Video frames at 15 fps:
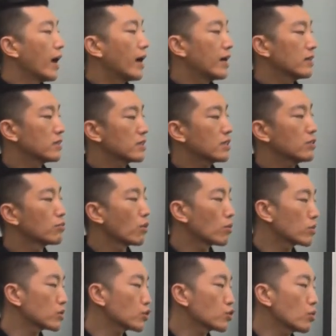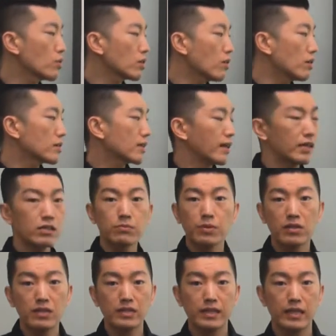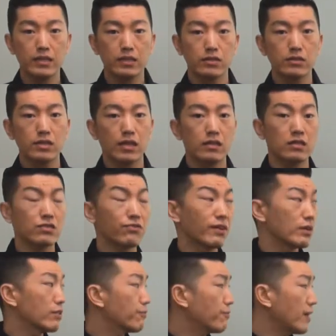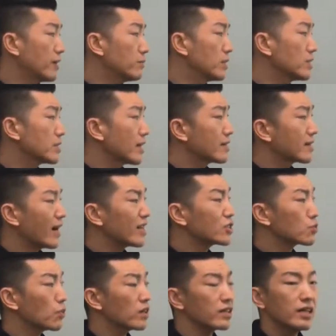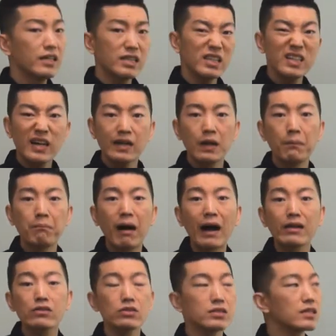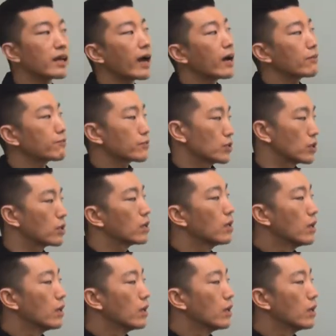and he wrote a story called The Canterbury Tales, and it's very famous, and that's what he kind of modeled it after.